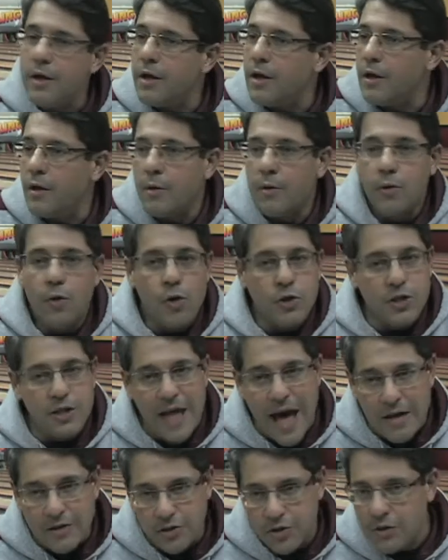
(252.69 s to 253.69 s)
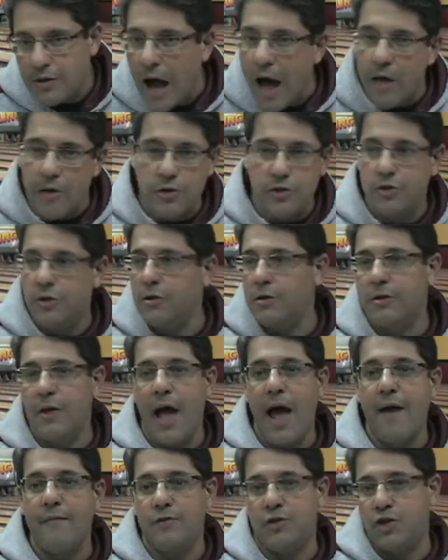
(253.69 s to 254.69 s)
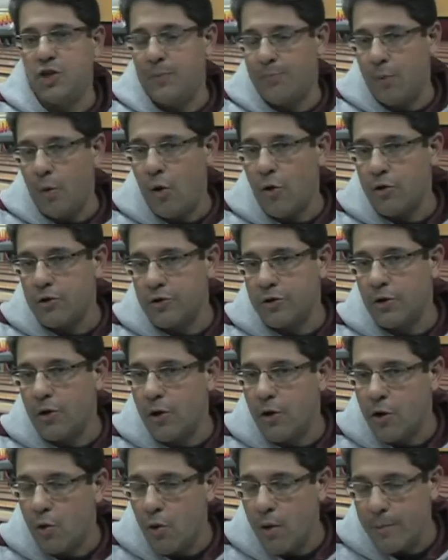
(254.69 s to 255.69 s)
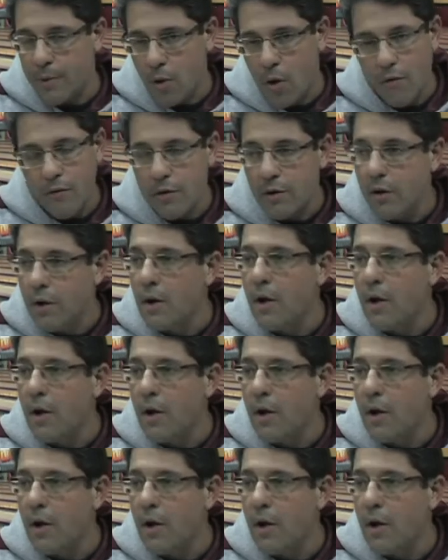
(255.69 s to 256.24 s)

you know, it cost thousands of dollars to, to have ship all her, her equipment over.